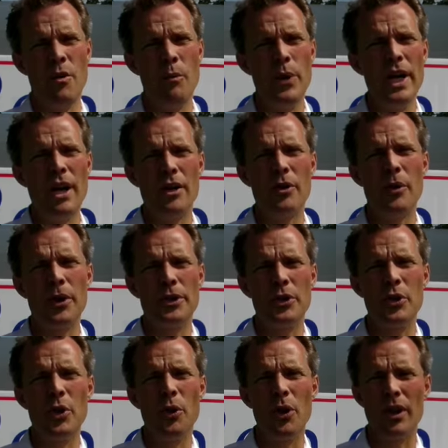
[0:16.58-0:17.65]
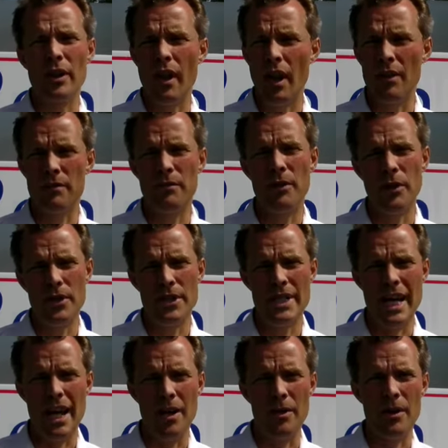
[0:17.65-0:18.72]
We are going to go a lot further
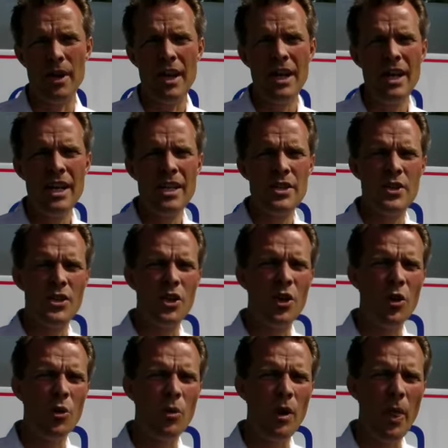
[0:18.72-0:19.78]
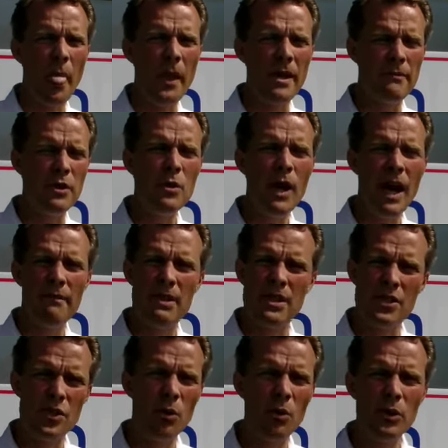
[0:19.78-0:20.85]
down. So if you haven't
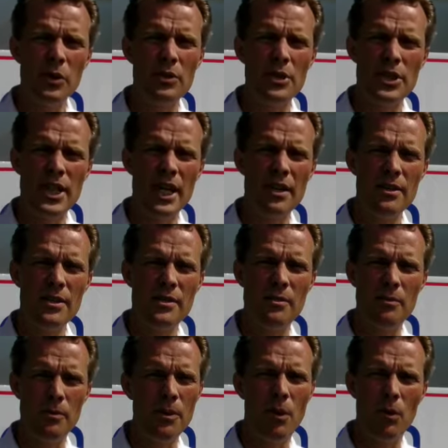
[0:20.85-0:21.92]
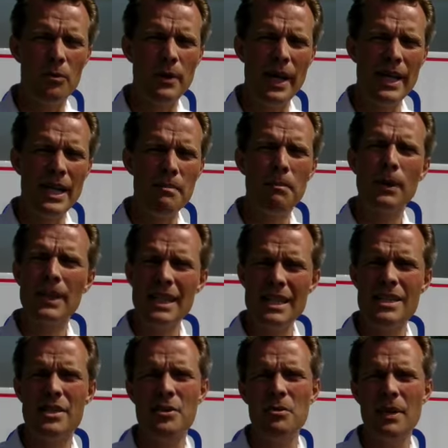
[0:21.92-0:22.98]
sold your shares already,
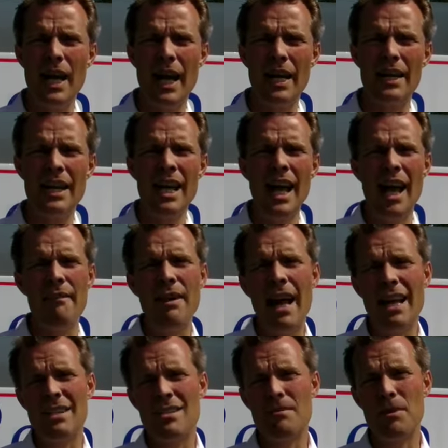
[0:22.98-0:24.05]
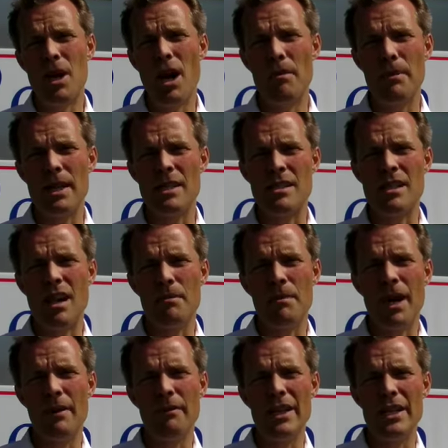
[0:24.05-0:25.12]
please do that. I've had some comments on
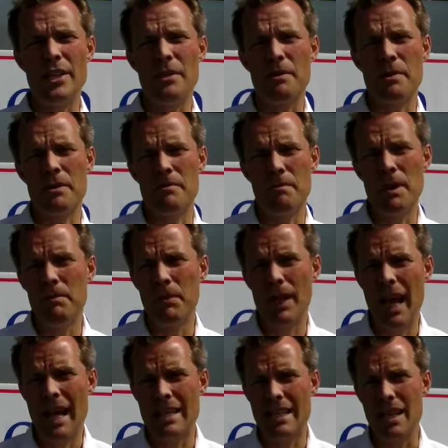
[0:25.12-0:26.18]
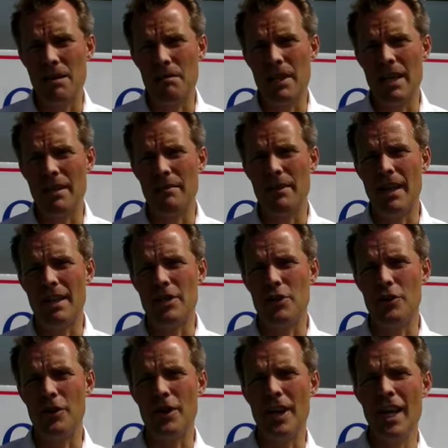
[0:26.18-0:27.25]
my videos, people asking me if they
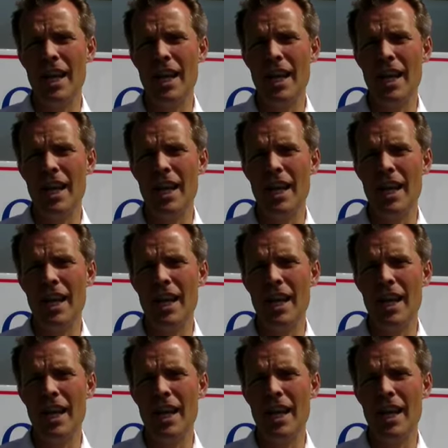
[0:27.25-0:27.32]
should